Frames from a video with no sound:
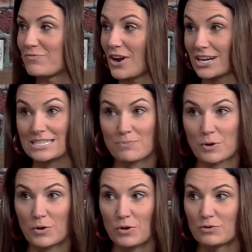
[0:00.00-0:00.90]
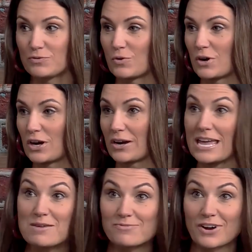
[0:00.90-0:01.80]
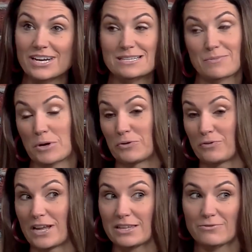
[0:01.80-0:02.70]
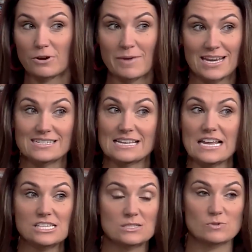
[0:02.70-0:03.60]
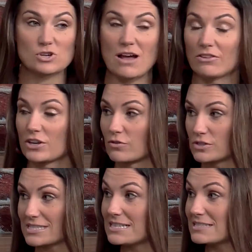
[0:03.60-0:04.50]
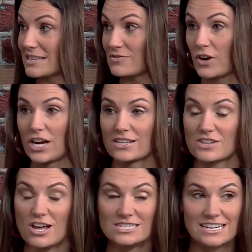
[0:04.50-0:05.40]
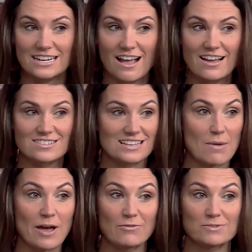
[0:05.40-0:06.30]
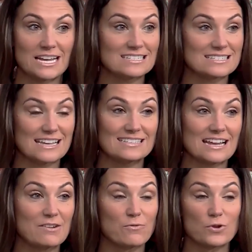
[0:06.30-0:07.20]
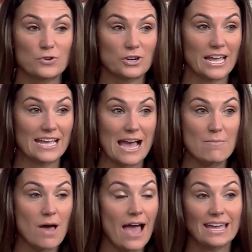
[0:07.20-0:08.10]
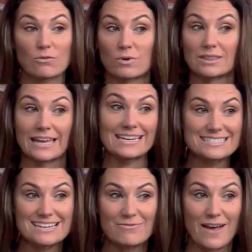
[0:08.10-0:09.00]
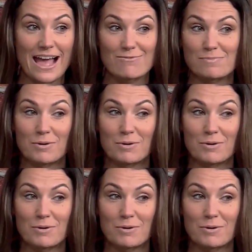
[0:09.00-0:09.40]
very typical for him, very typical, frankly, for a man his age. He's been traveling overseas. That's very exhausting. I just got back from Texas last night at 4:30 a.m. I can relate if I have a